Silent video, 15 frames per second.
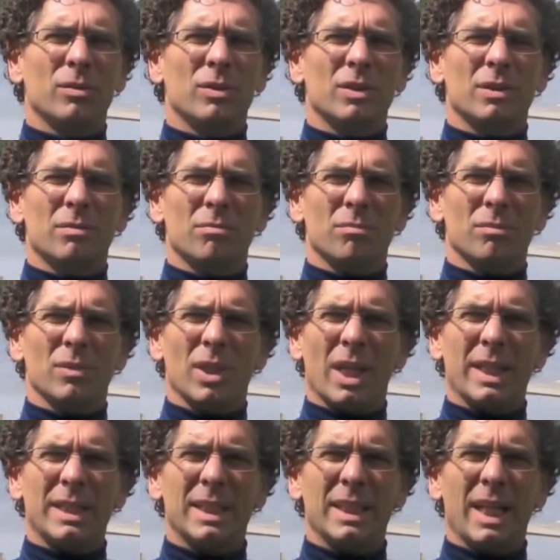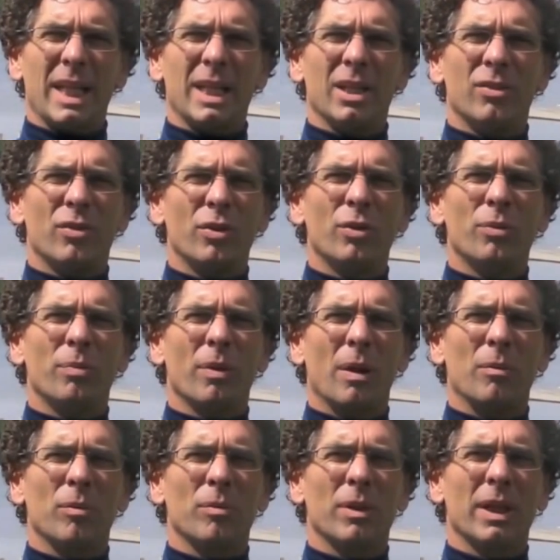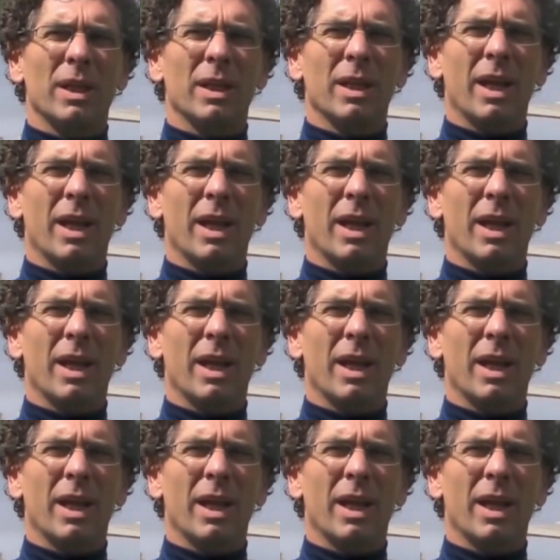was 1982 probably,